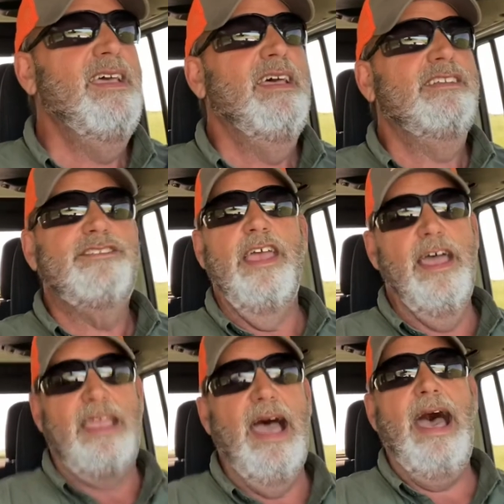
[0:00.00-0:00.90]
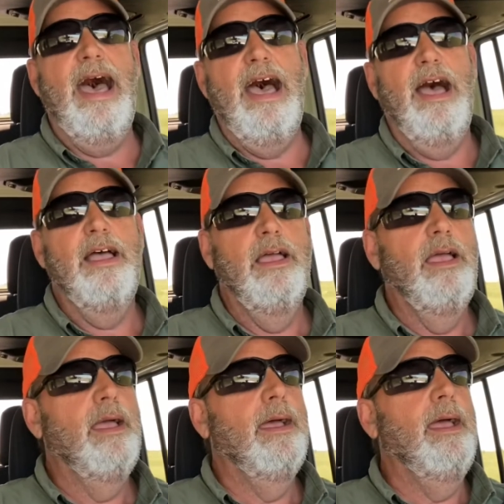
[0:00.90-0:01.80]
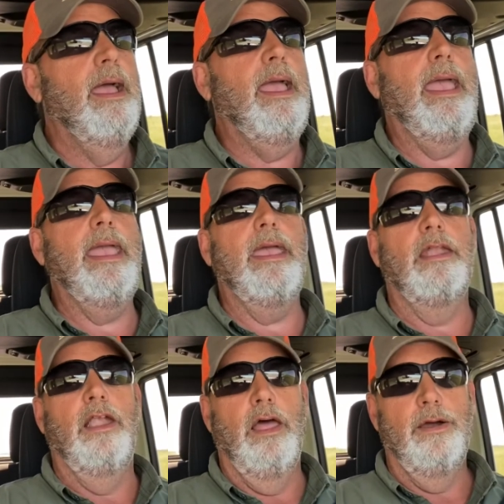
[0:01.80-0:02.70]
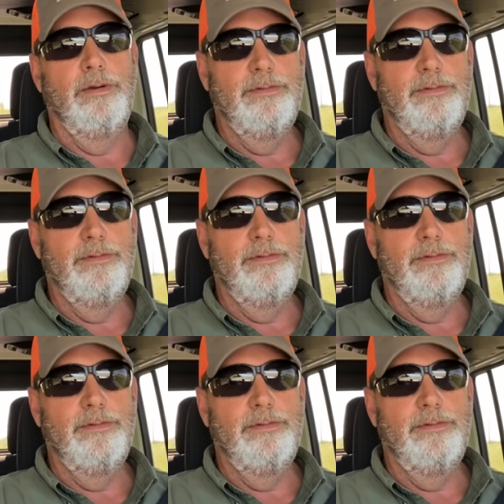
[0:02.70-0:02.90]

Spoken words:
check high and low,